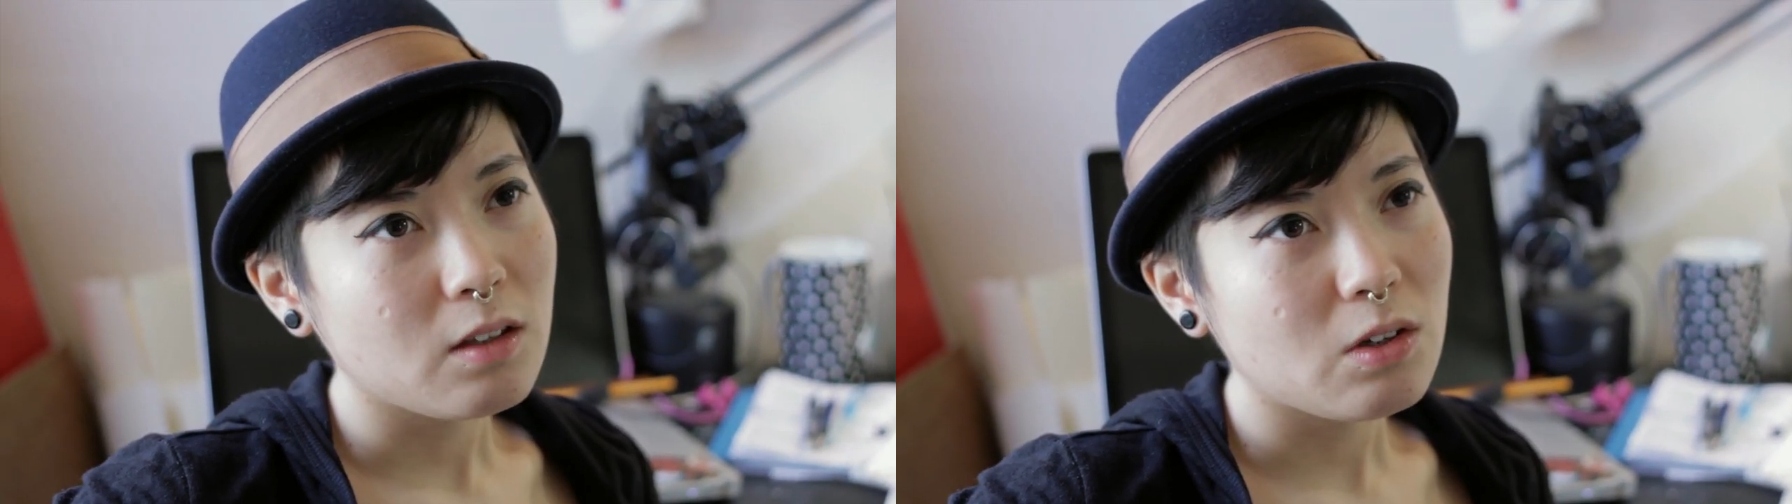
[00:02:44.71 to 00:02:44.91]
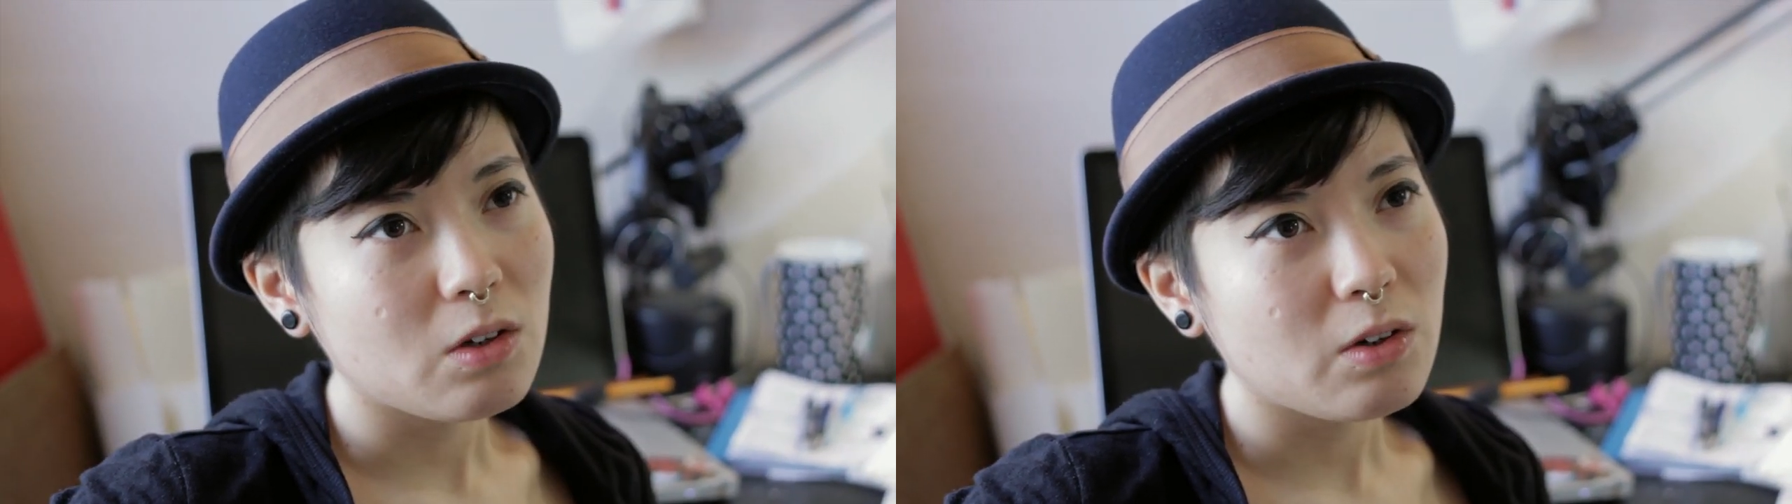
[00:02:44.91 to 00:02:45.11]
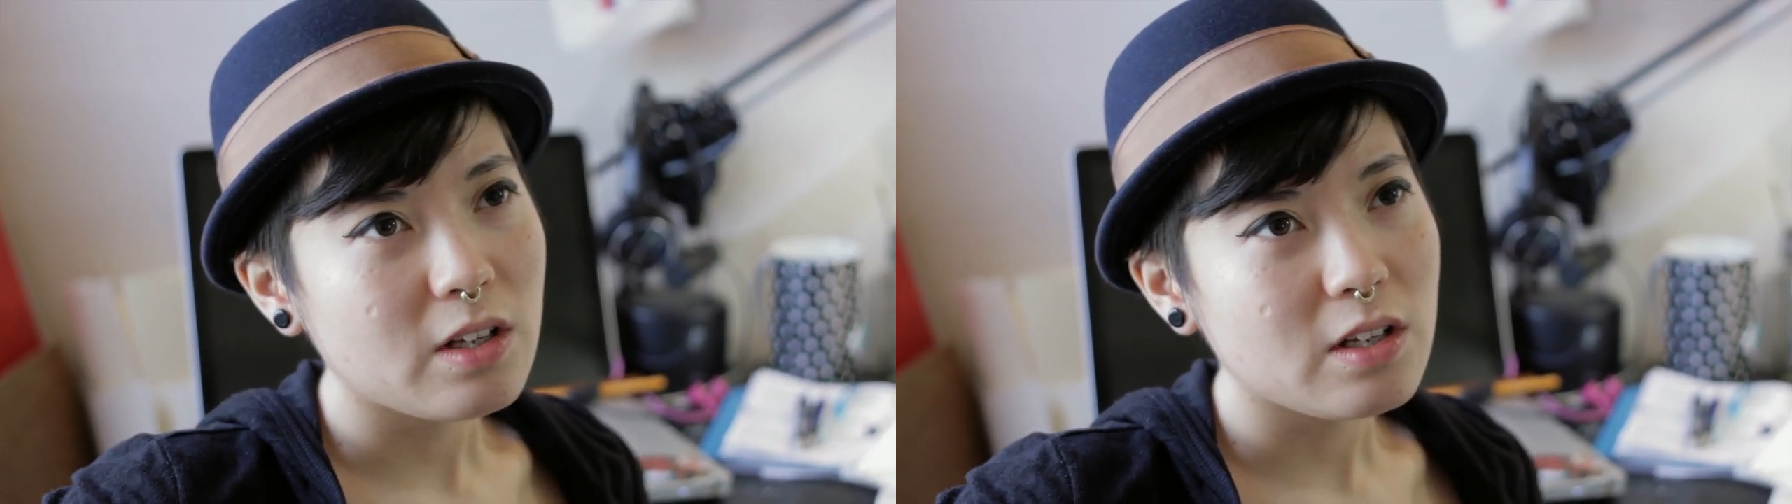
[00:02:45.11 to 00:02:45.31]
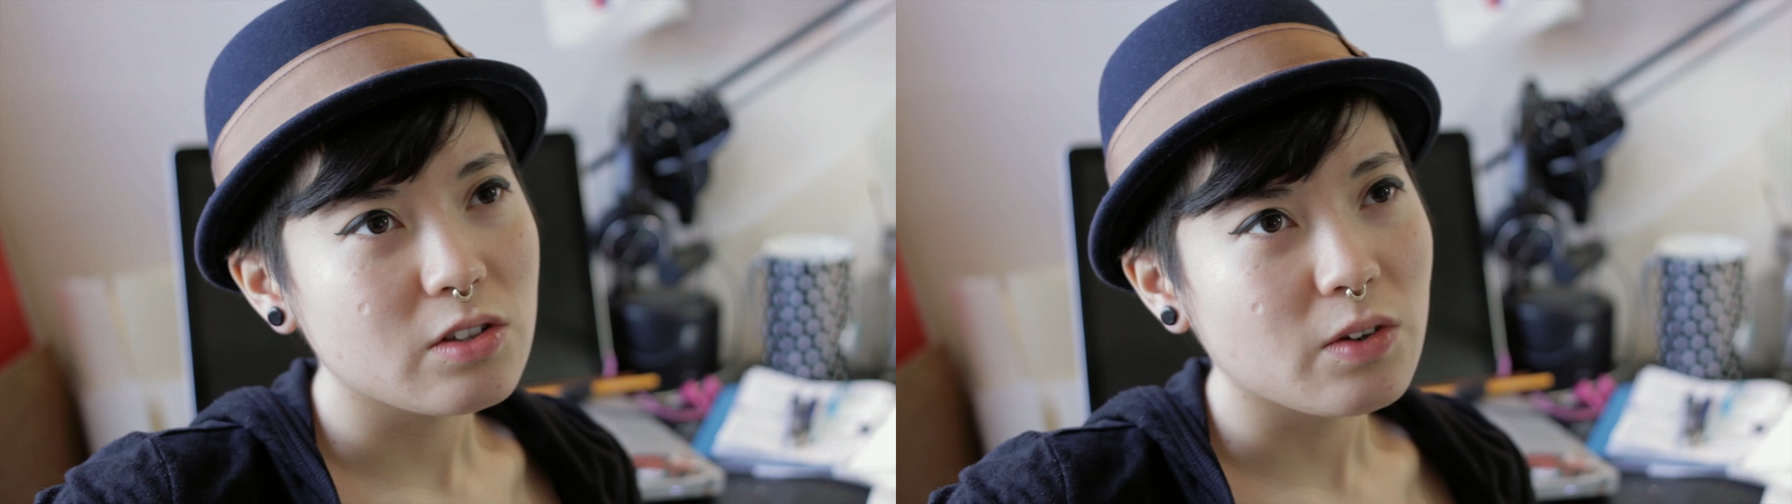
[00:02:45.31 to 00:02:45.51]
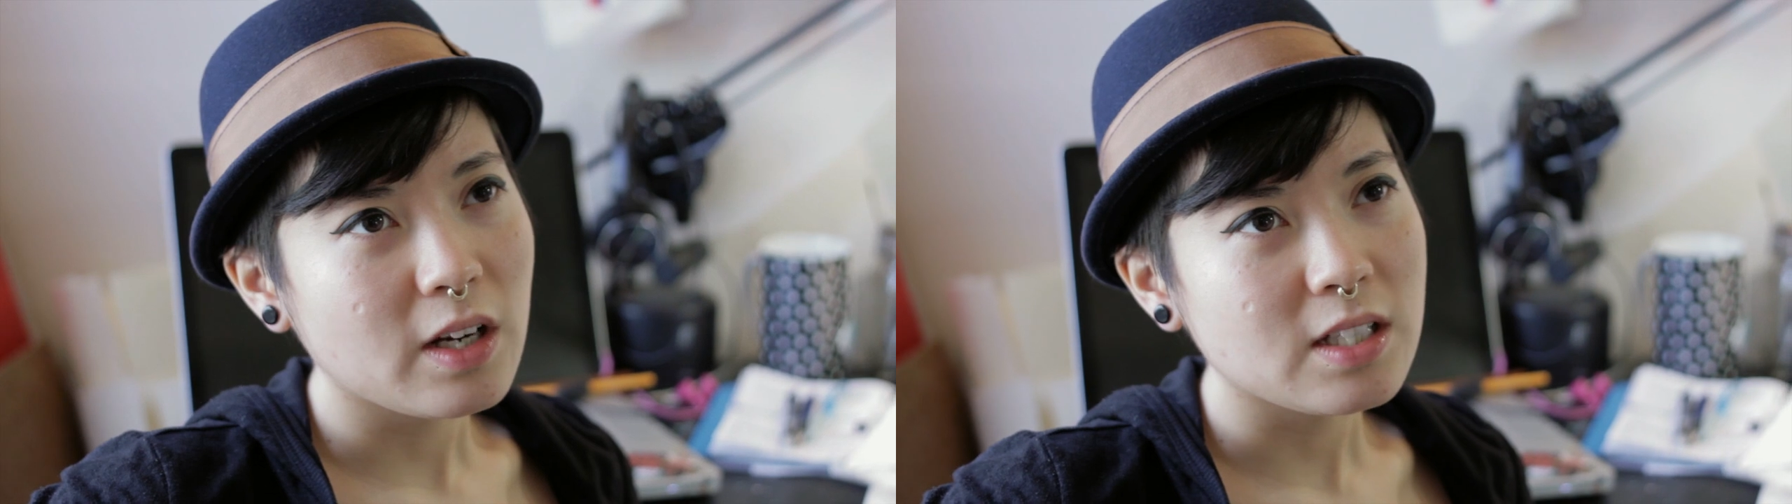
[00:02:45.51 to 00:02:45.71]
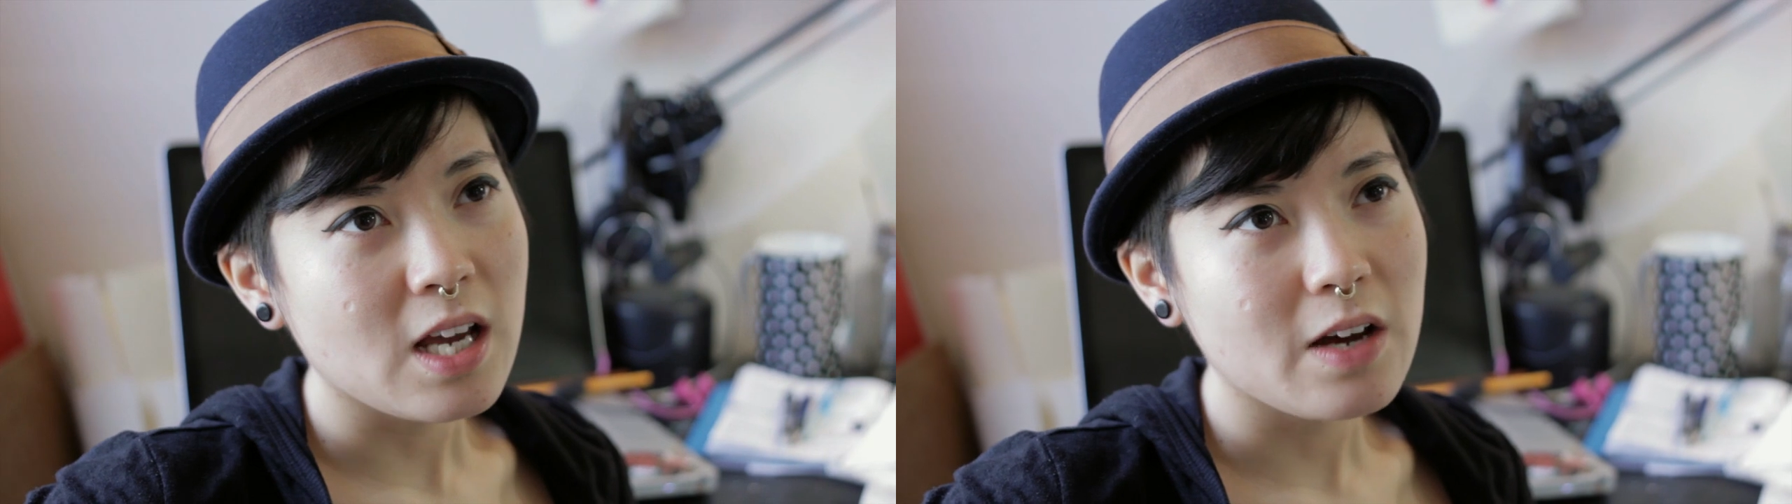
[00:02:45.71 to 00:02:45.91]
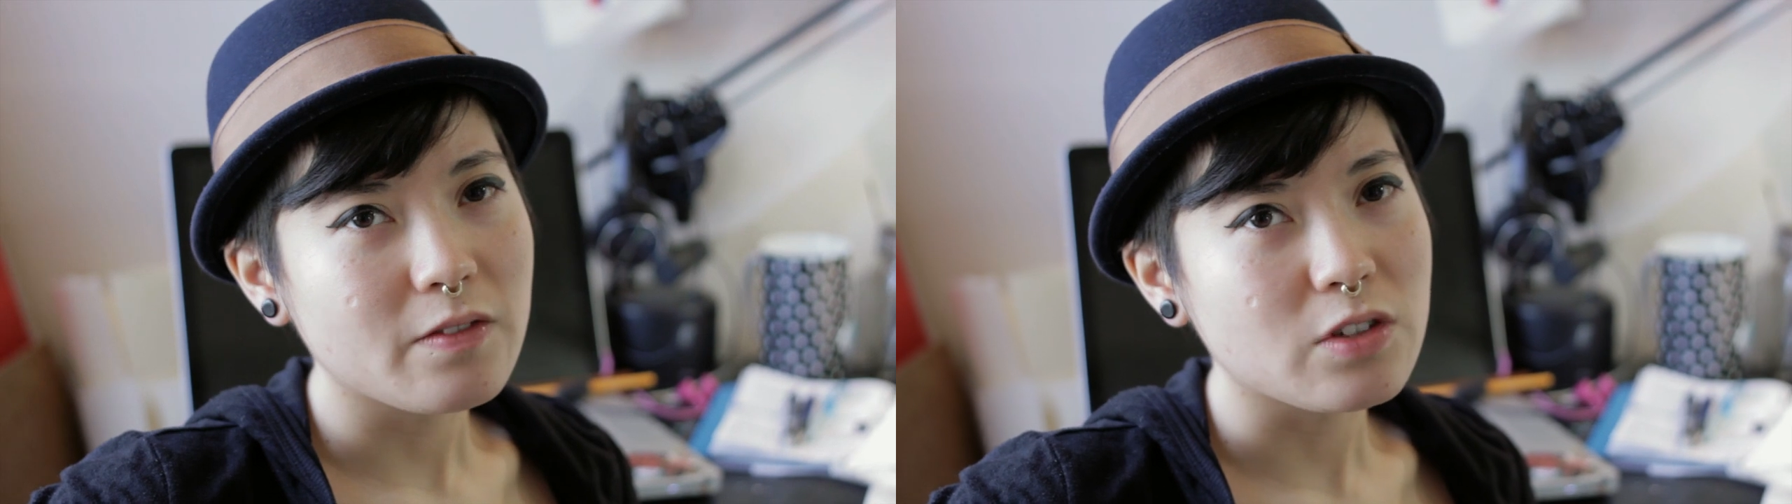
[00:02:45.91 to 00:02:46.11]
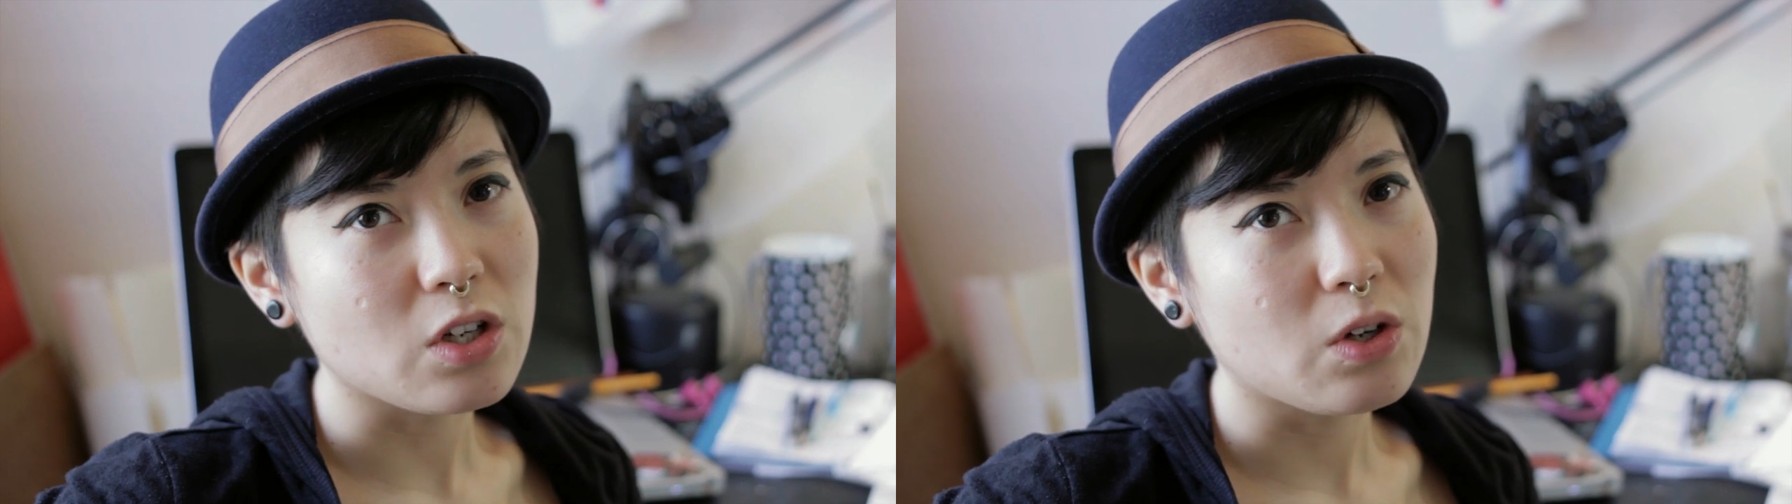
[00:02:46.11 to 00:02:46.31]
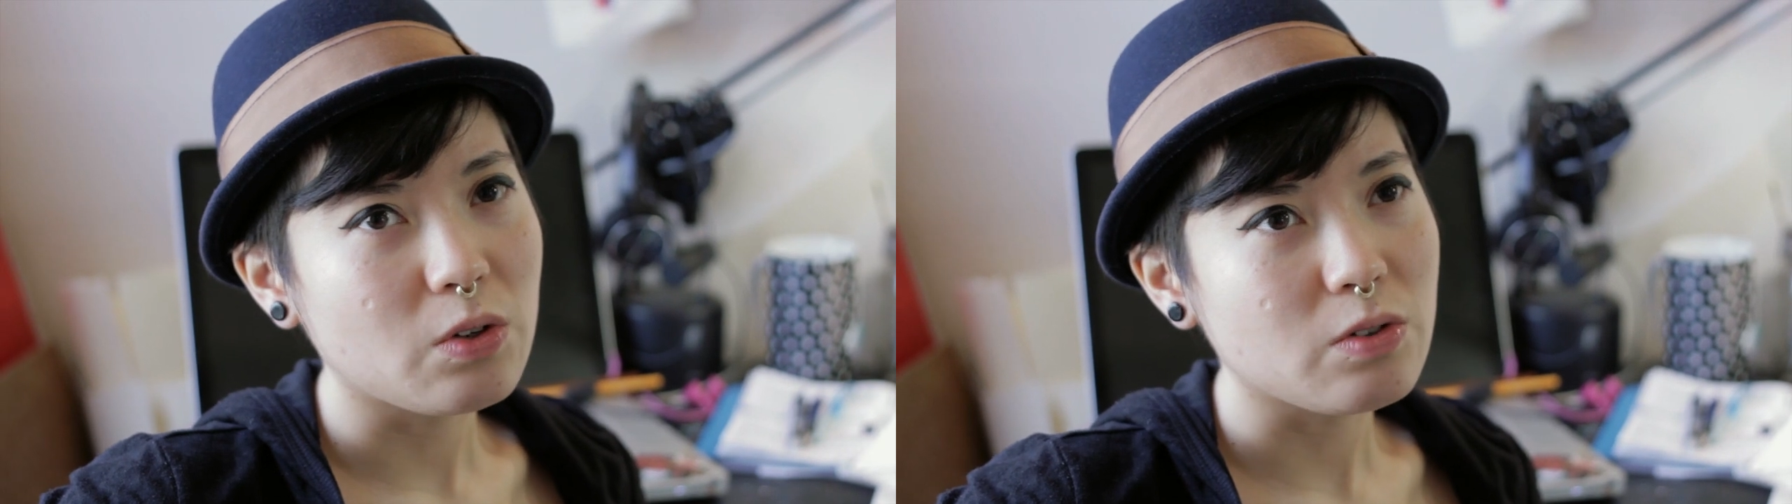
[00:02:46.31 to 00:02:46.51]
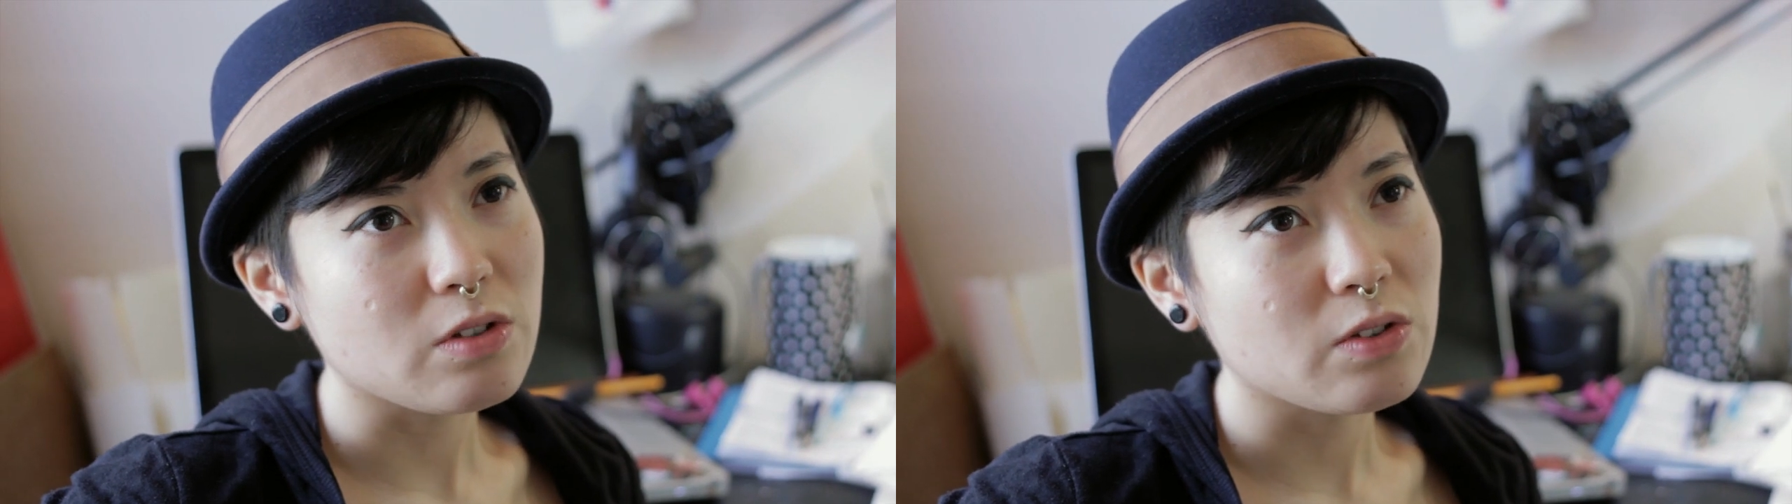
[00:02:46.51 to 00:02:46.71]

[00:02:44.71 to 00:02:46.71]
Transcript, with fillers: You know, it's great to have shows,